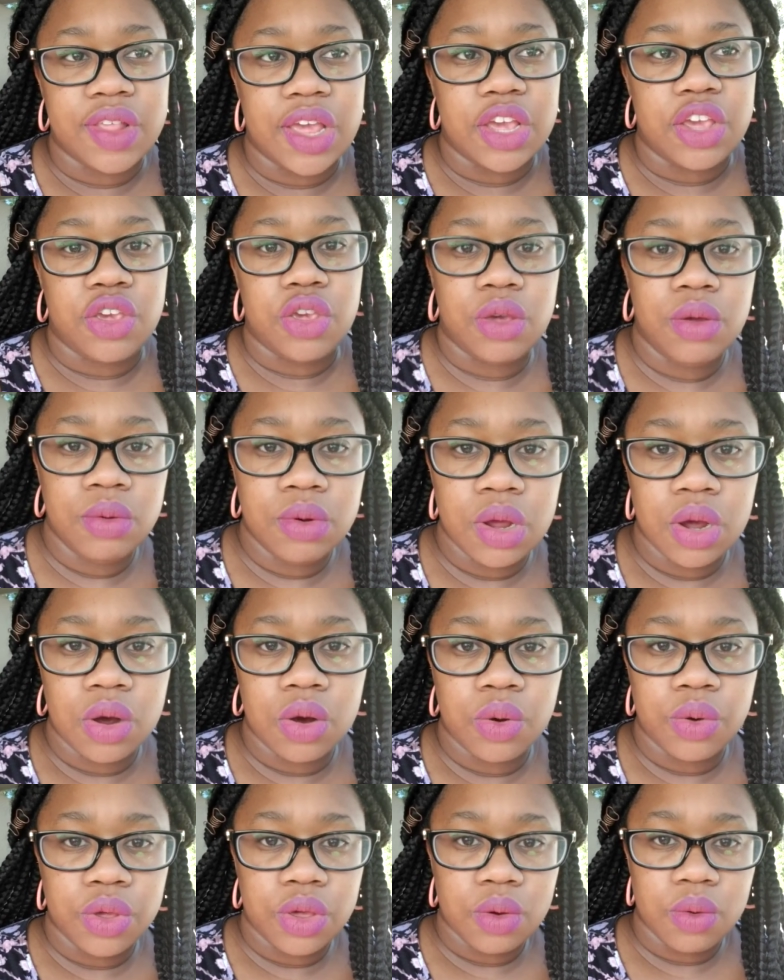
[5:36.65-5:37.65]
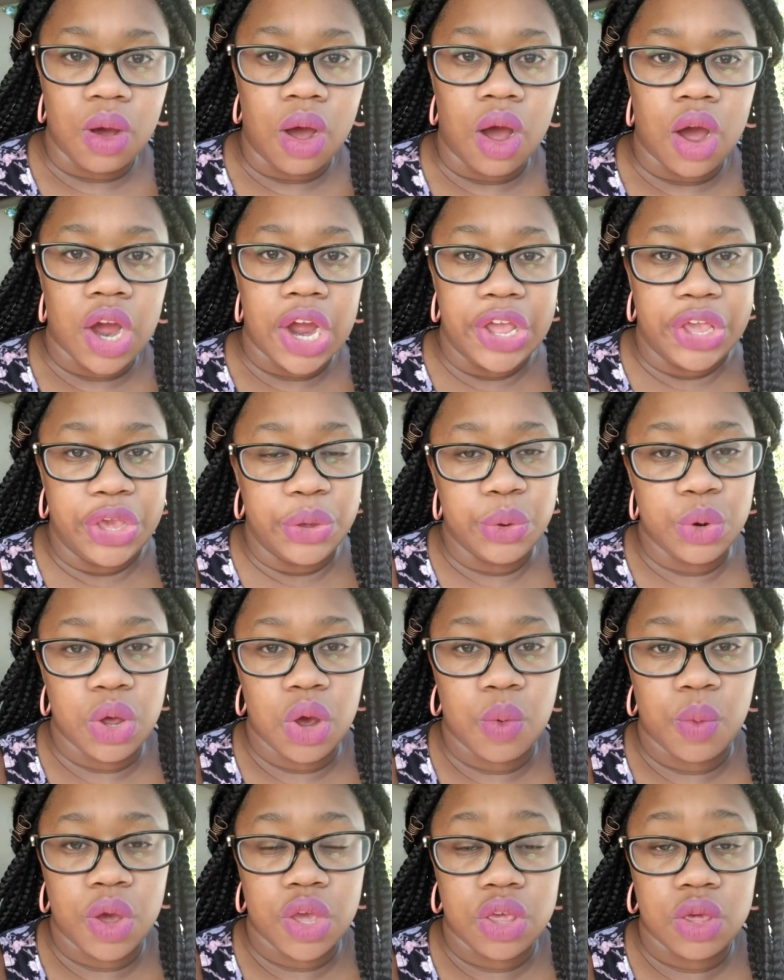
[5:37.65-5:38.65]
Like you know who you are, you
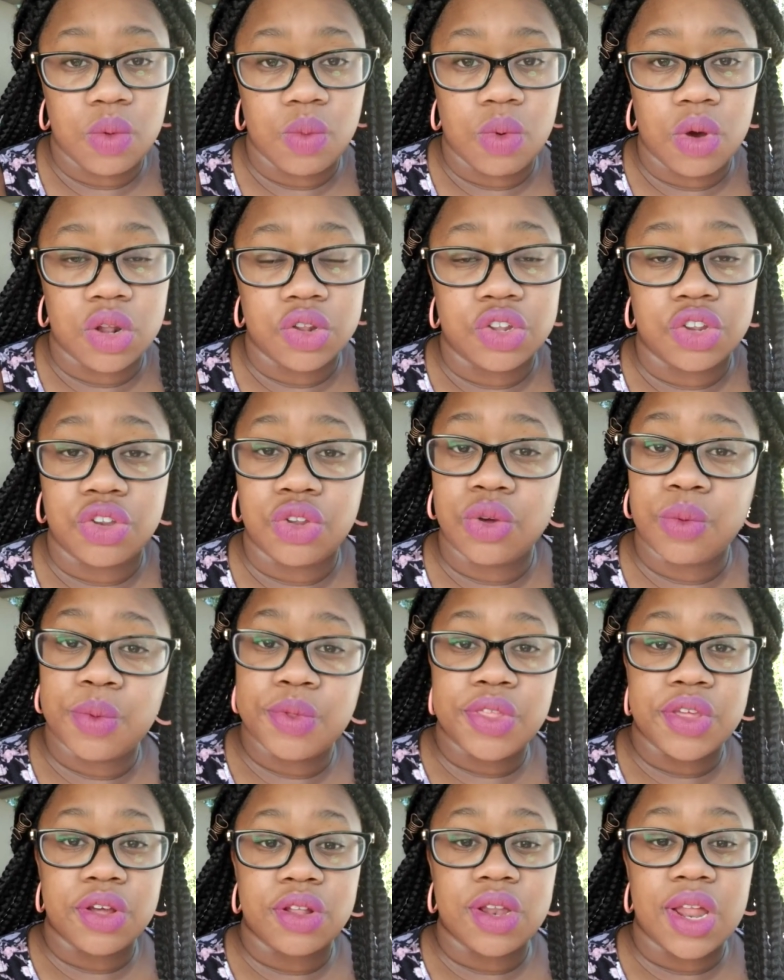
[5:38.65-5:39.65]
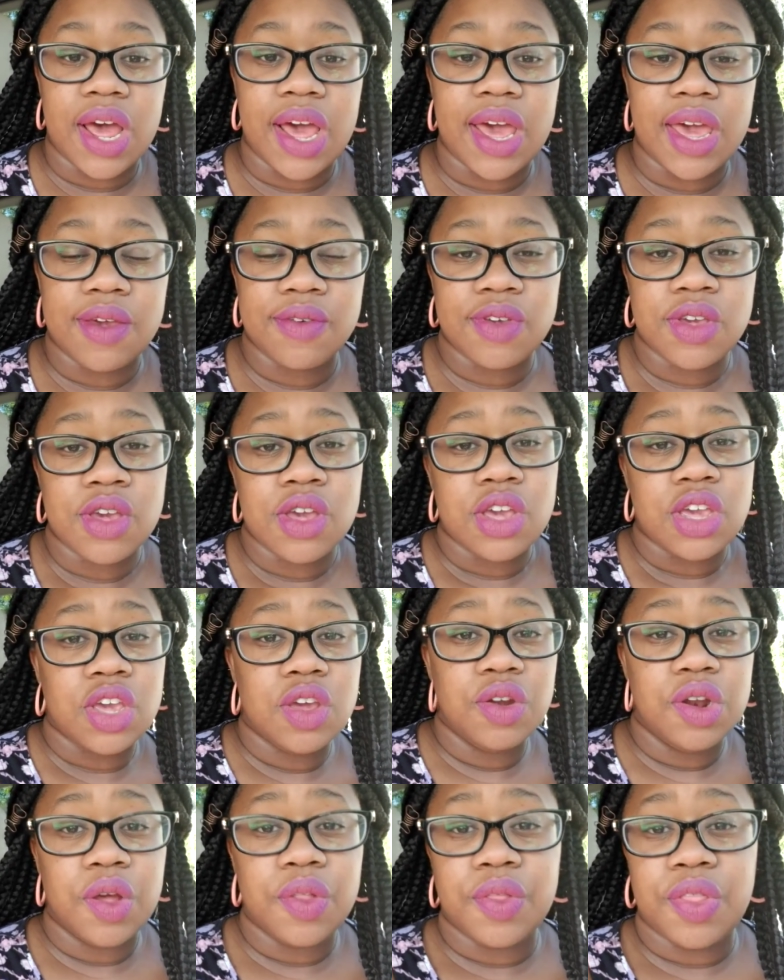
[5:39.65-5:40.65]
know what you want to do with your life,
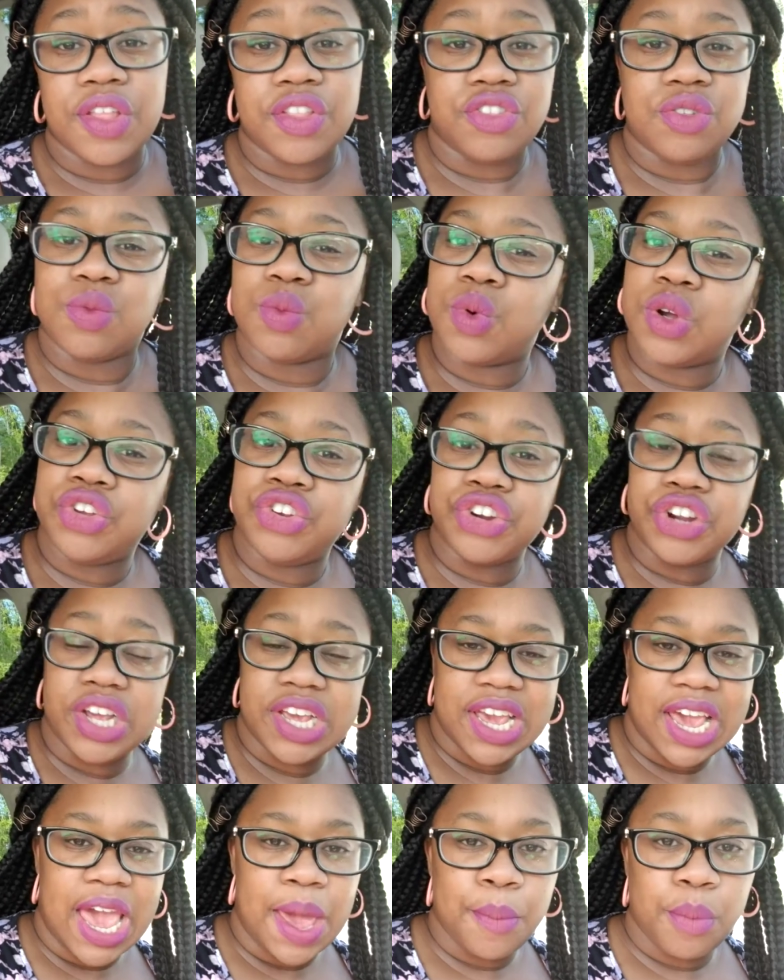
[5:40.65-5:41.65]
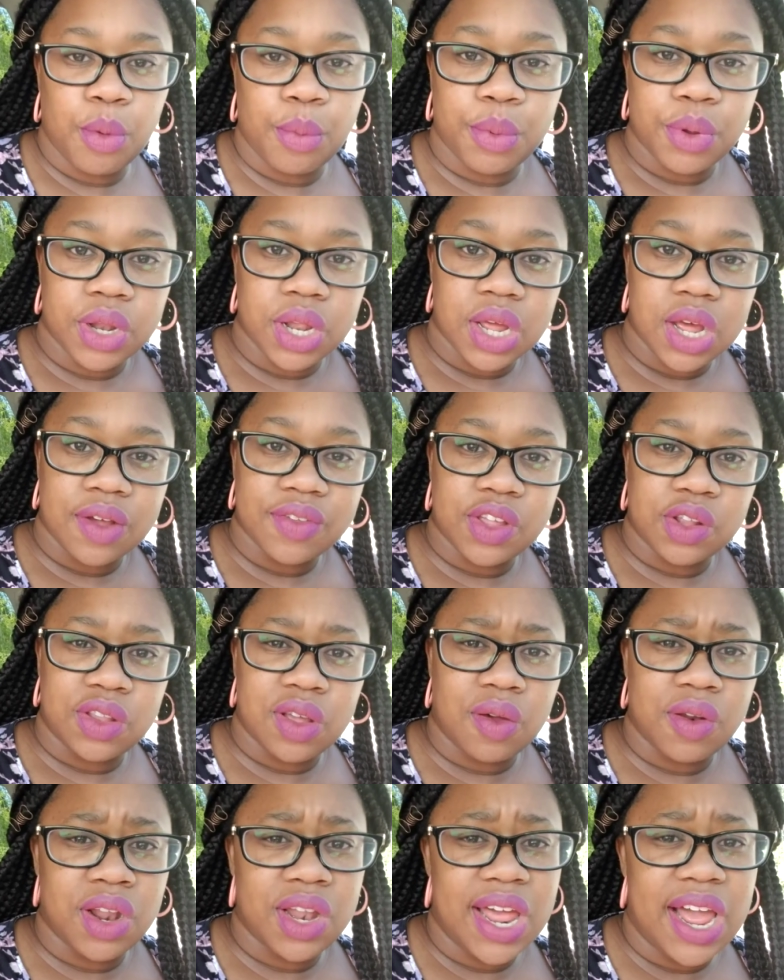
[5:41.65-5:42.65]
you know that what you're capable of. So
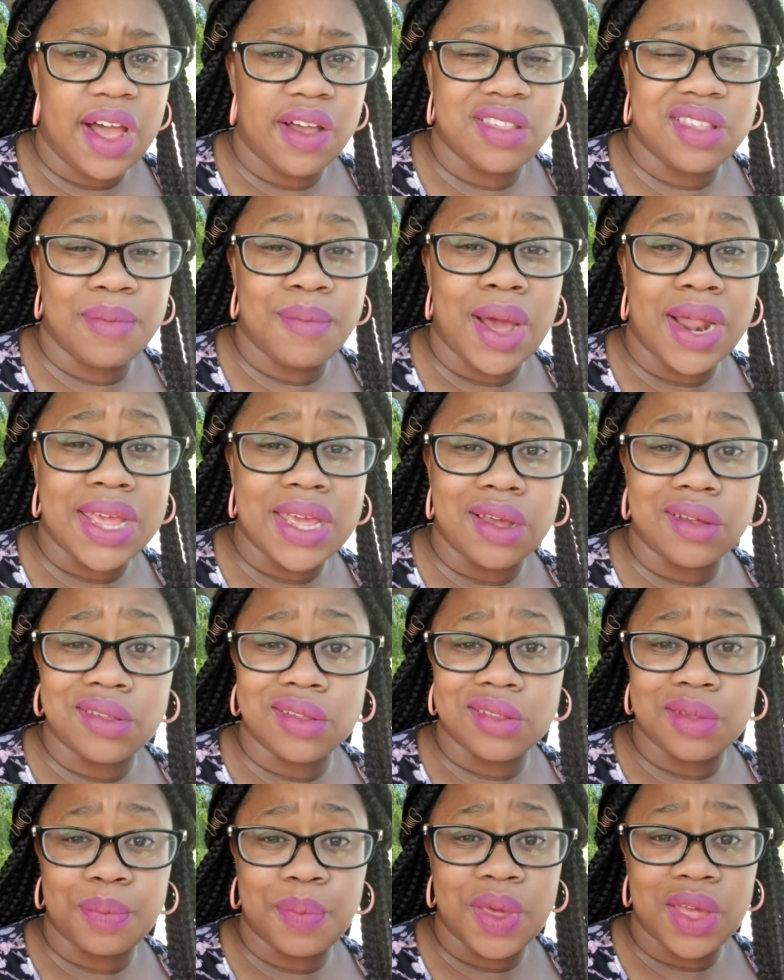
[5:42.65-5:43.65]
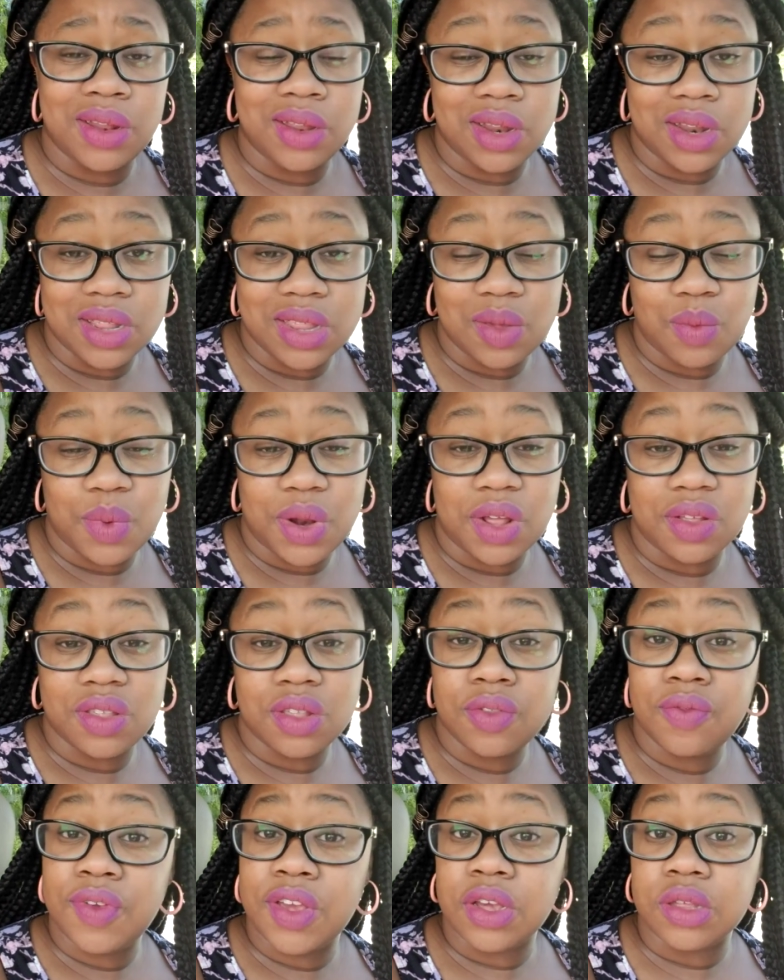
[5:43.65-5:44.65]
don't allow somebody else's opinion and someone
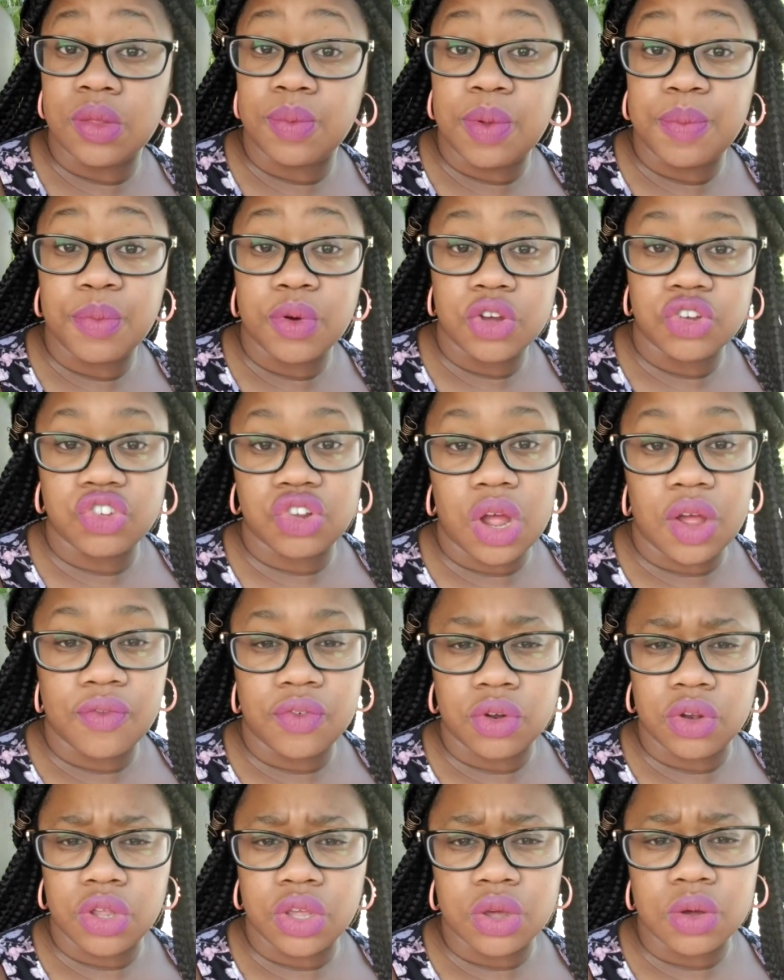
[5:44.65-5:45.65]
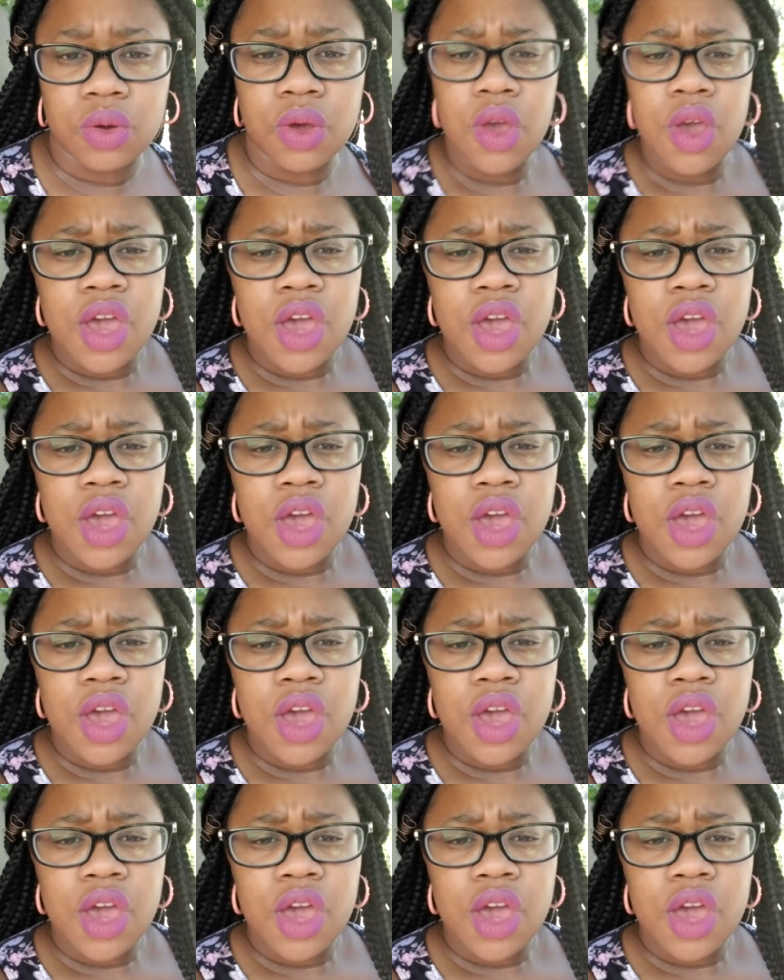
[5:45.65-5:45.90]
else's fears to be pushed off on you.